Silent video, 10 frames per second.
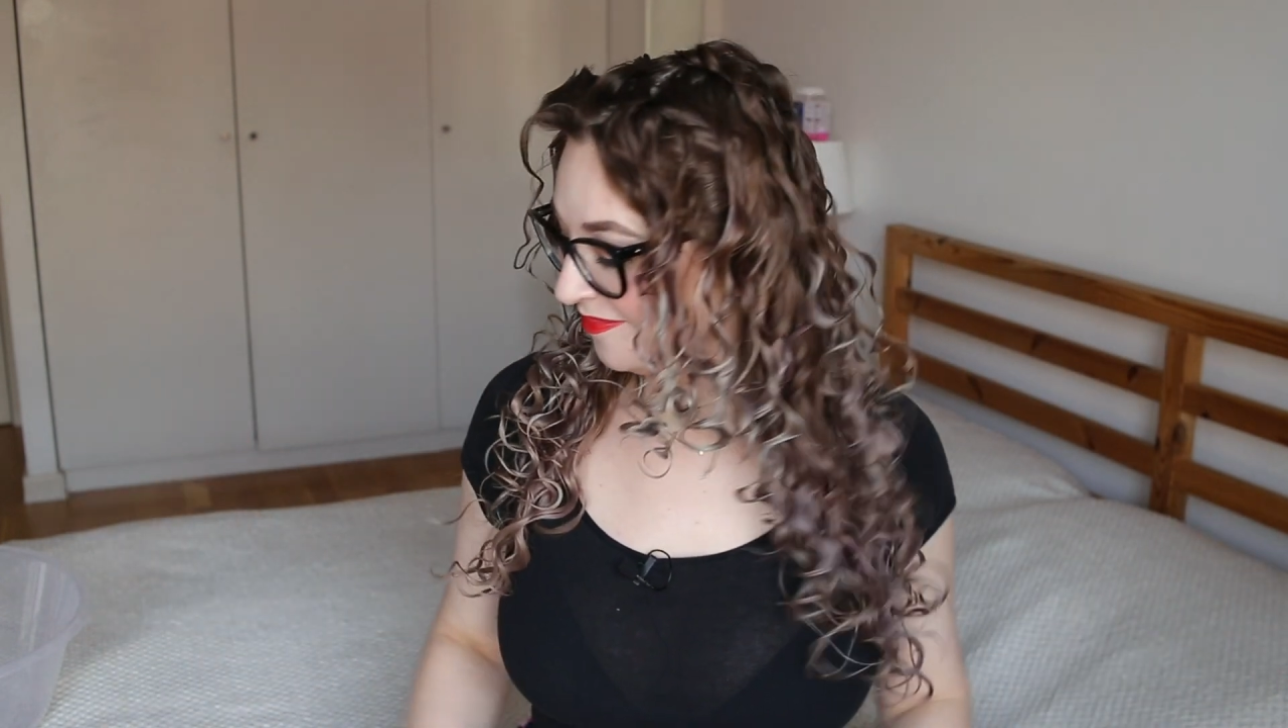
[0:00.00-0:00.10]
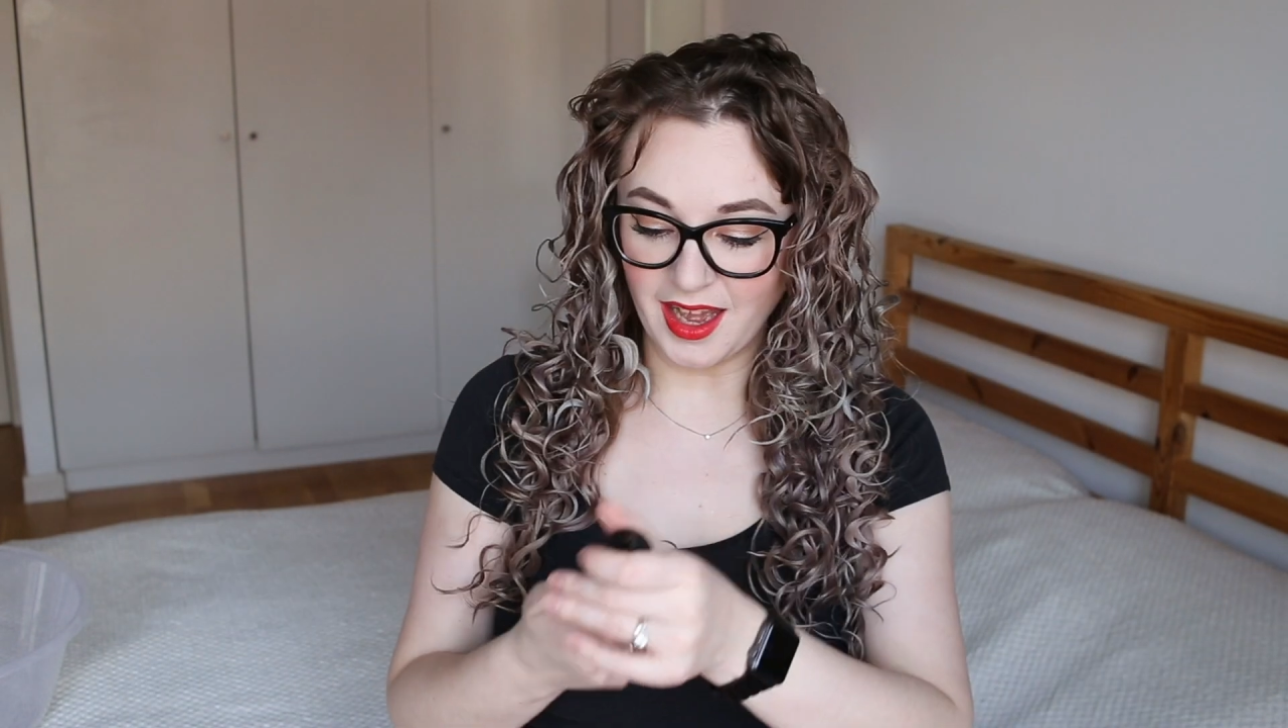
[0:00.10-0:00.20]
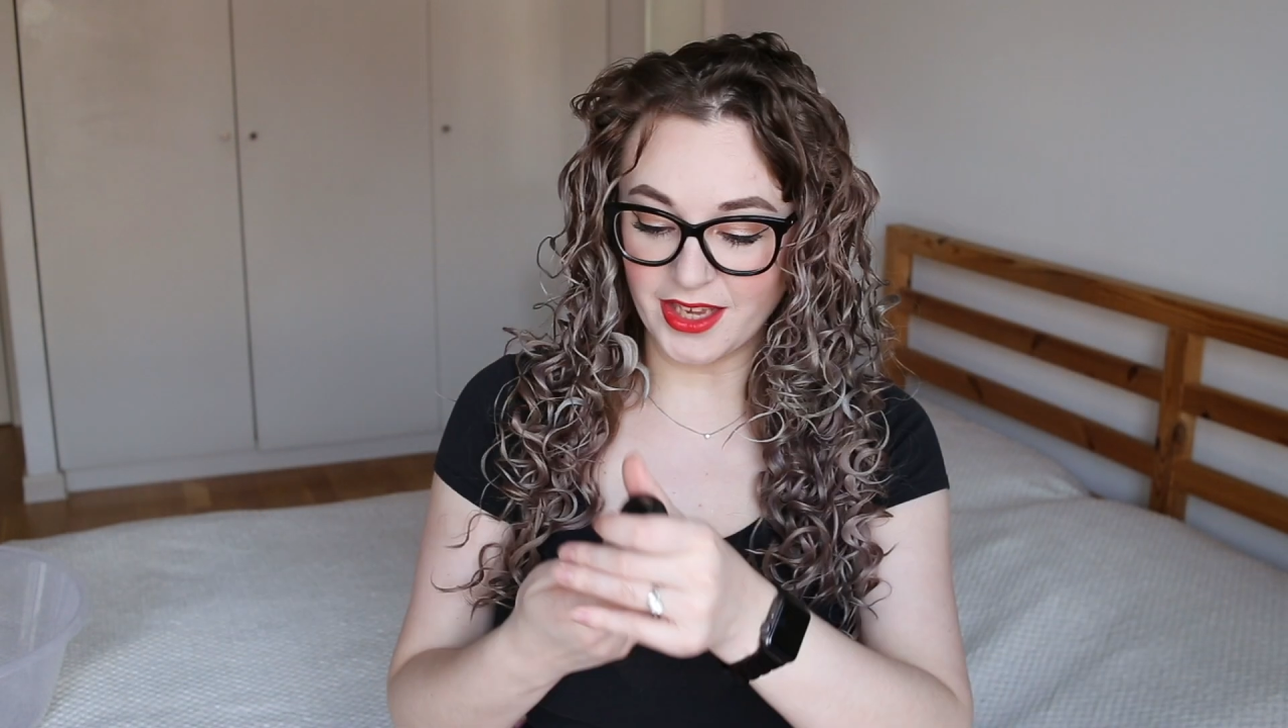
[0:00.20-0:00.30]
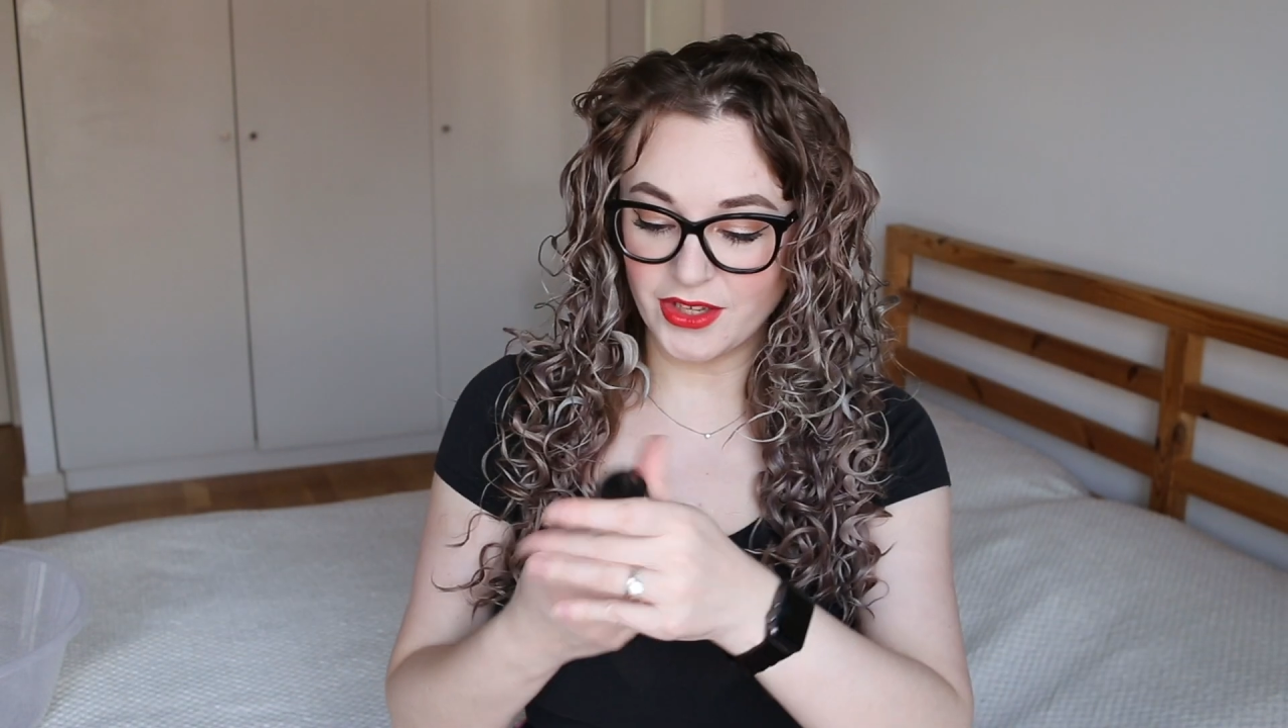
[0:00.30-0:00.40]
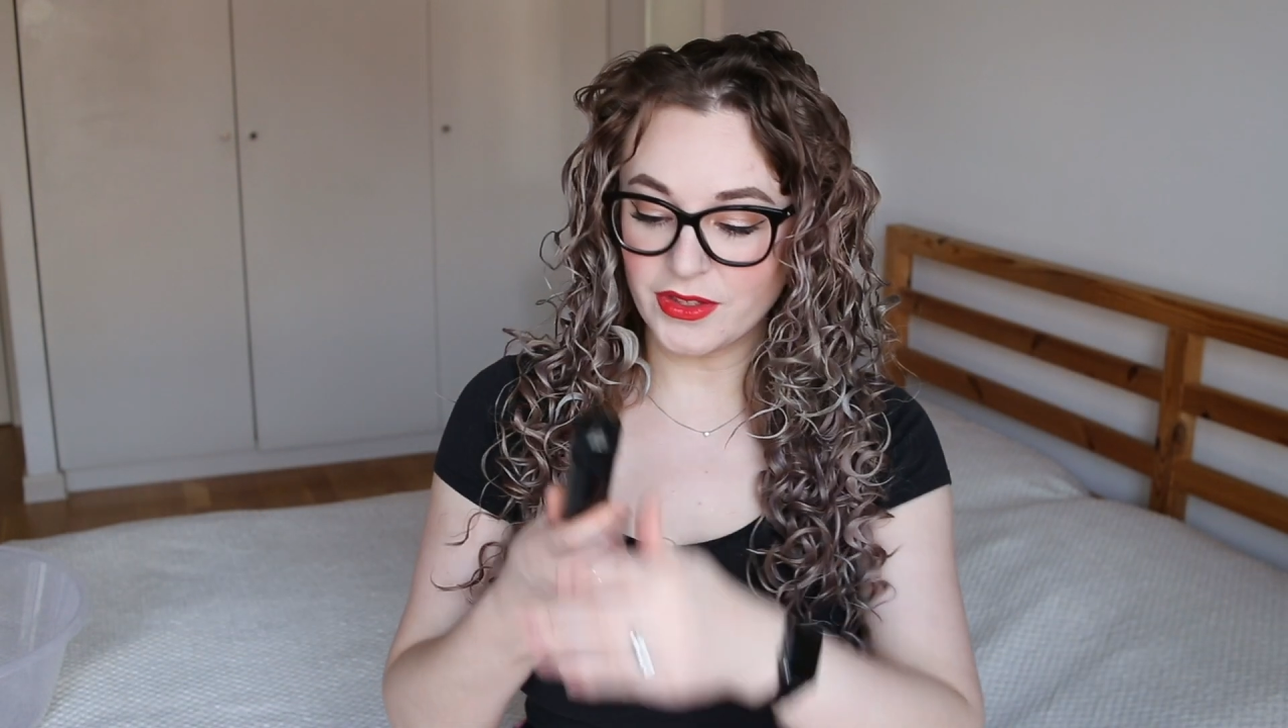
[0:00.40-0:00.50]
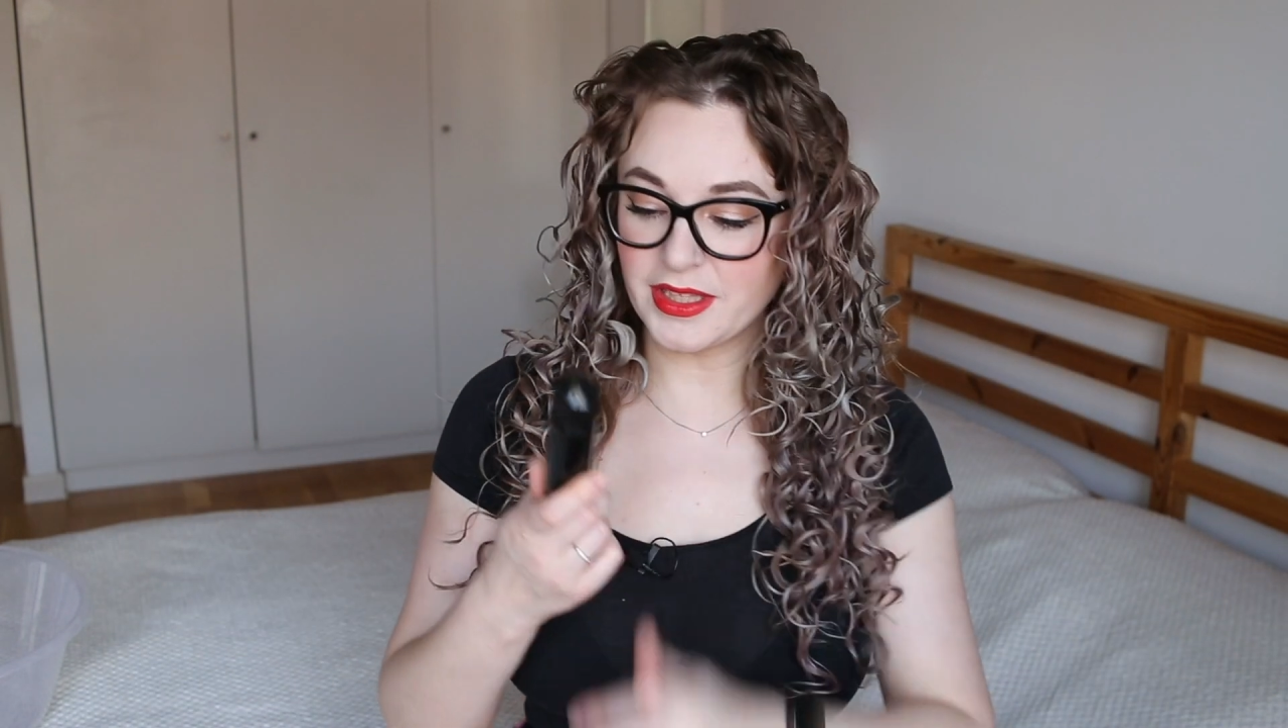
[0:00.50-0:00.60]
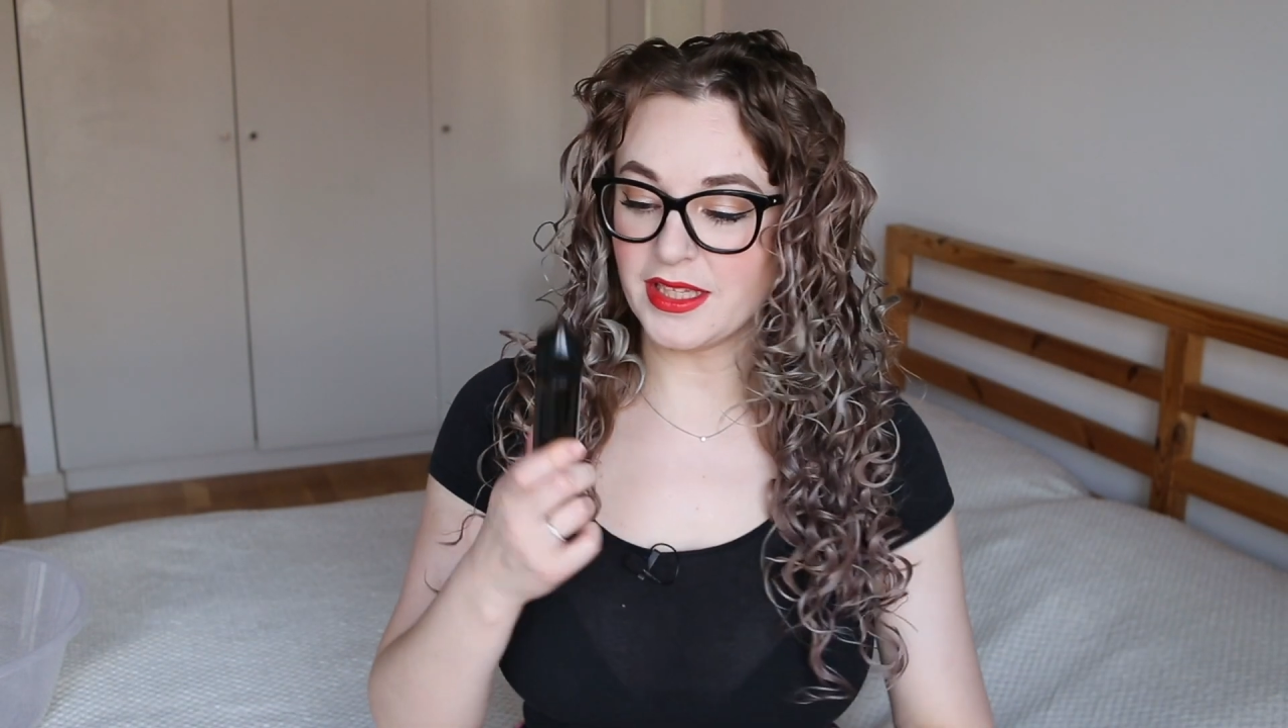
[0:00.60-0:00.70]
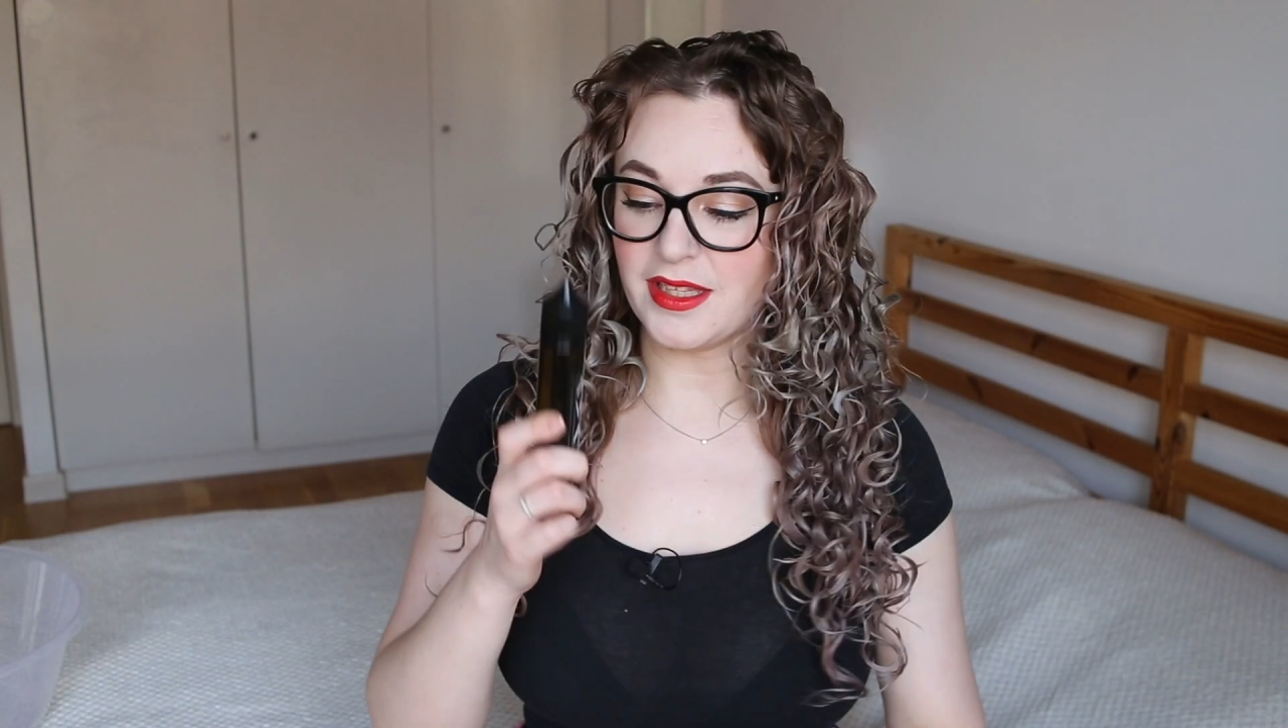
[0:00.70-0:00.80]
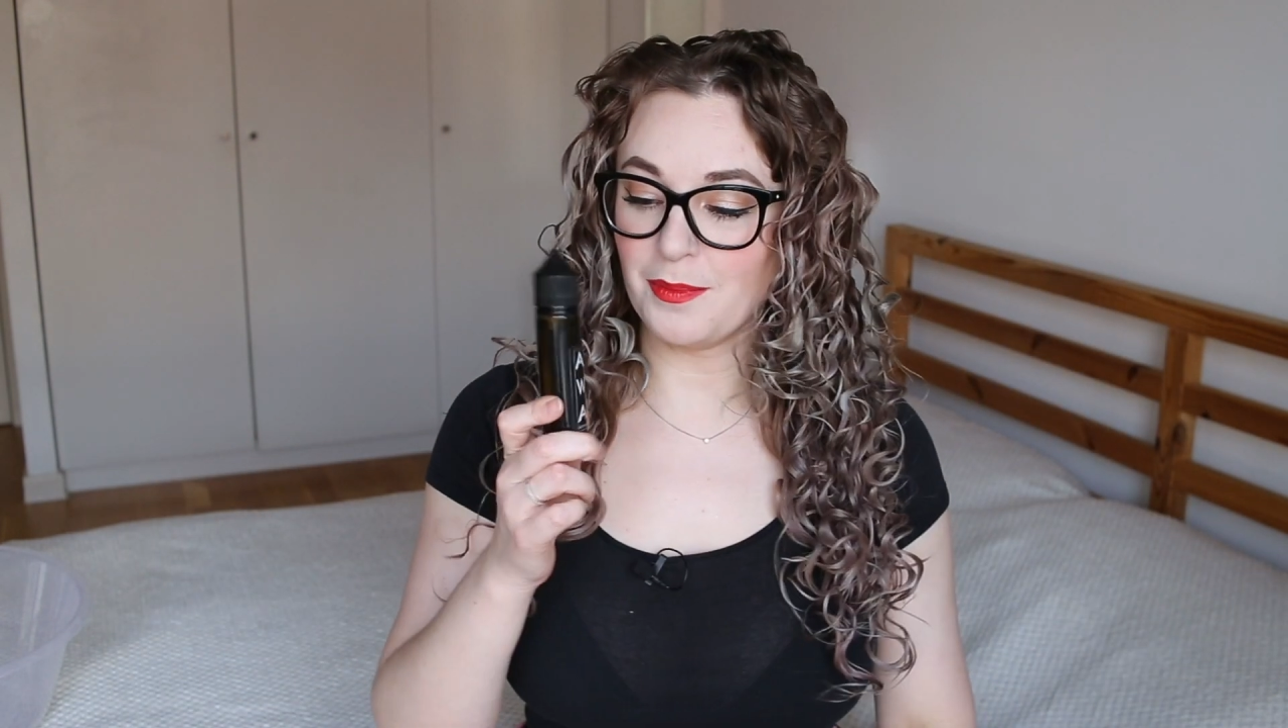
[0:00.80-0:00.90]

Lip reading: I used this